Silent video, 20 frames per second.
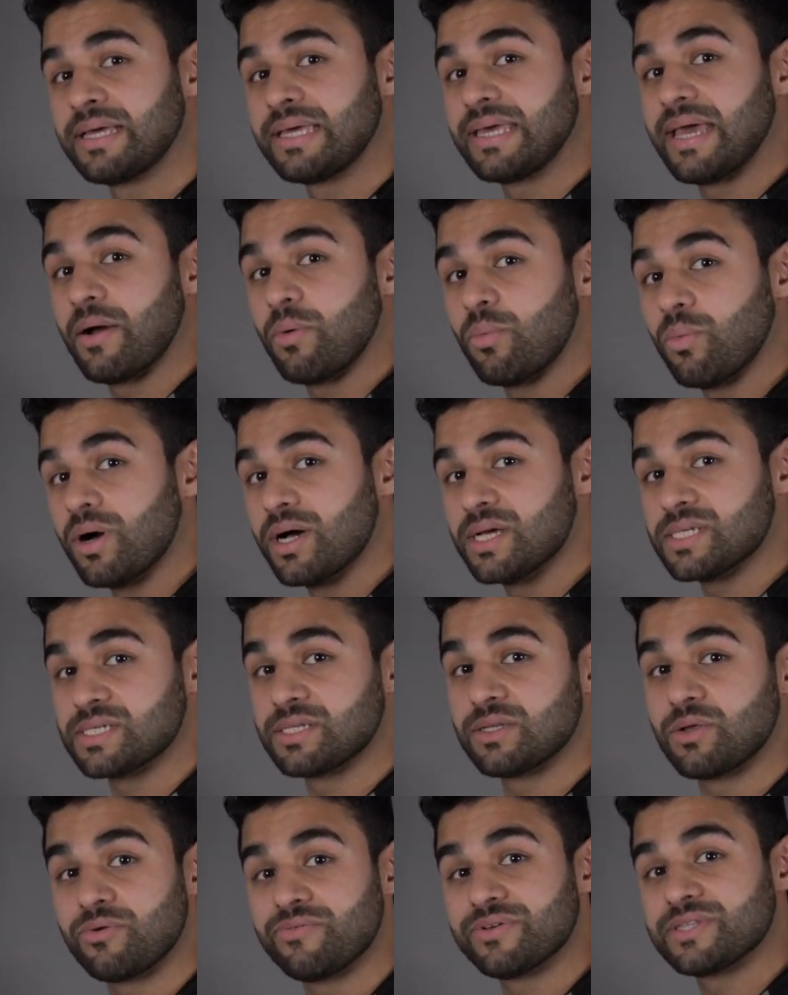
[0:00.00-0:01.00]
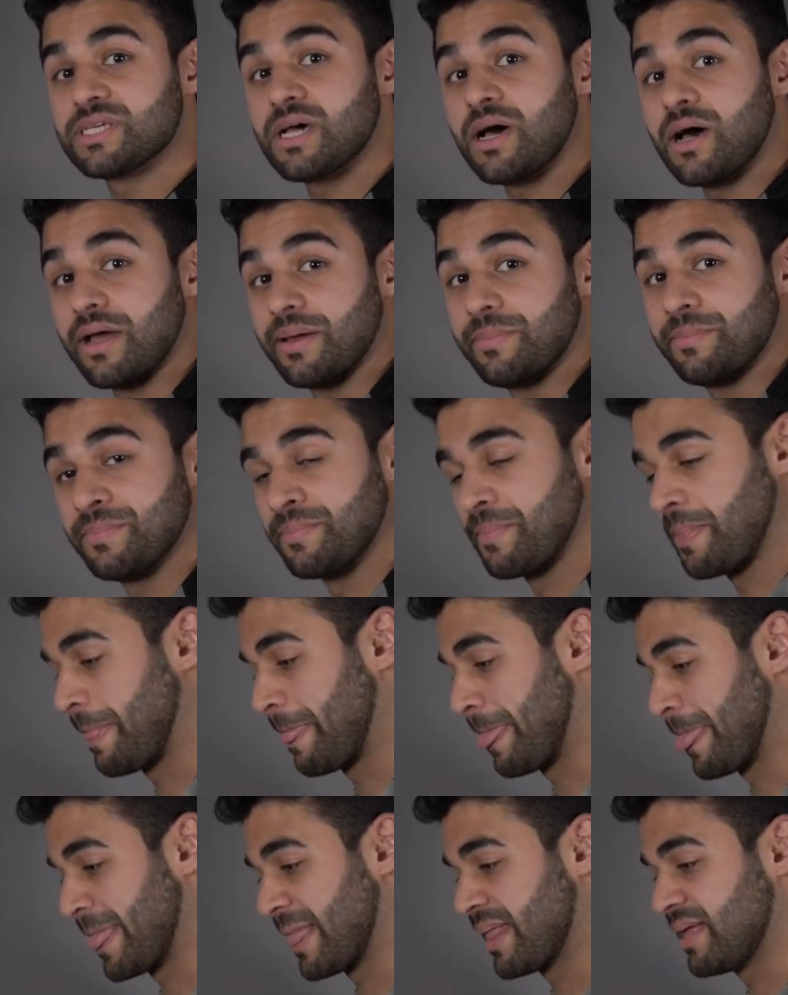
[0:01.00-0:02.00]
get worsened over time.
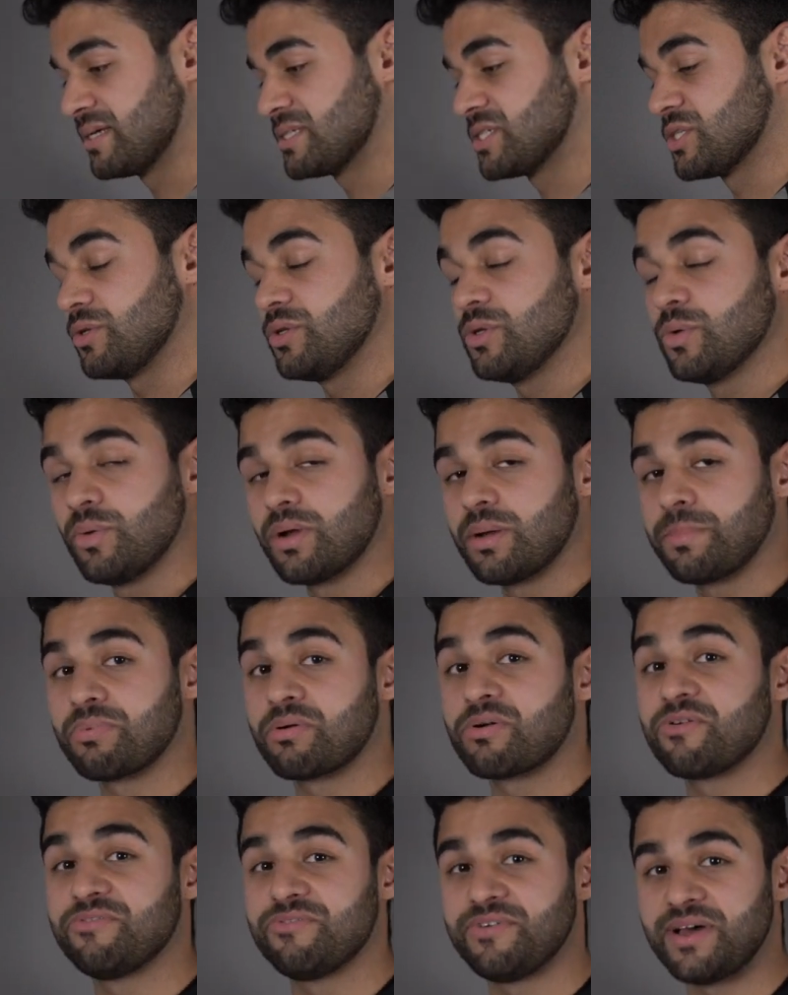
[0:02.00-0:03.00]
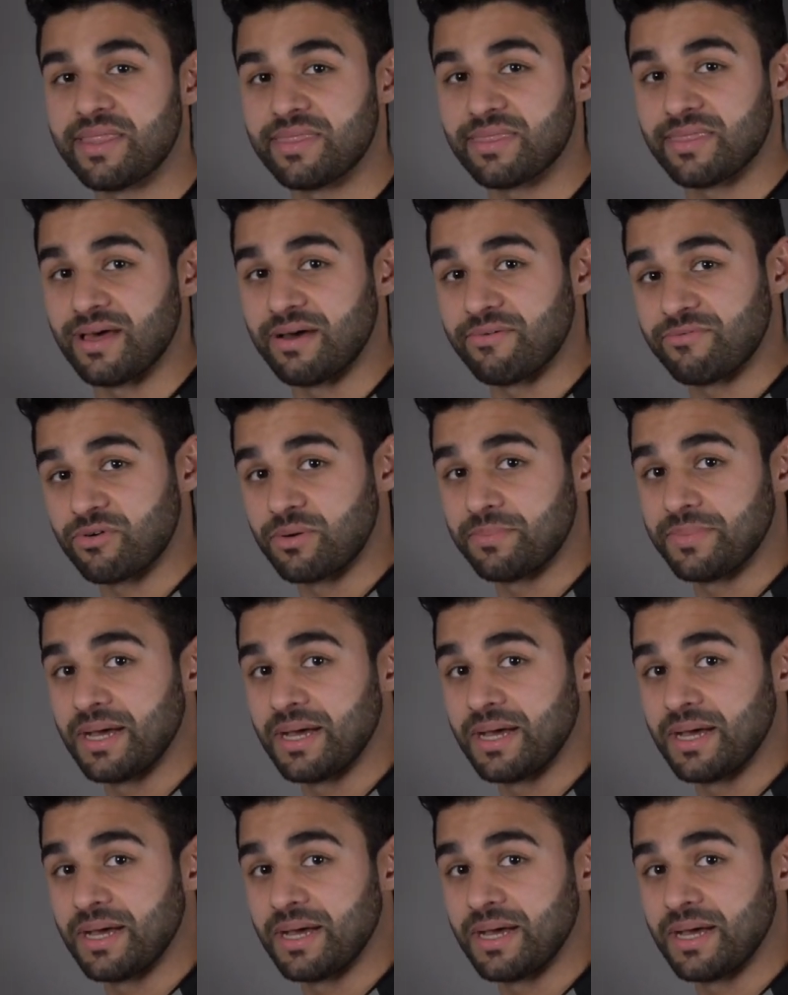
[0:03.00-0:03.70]
So you want to prevent that from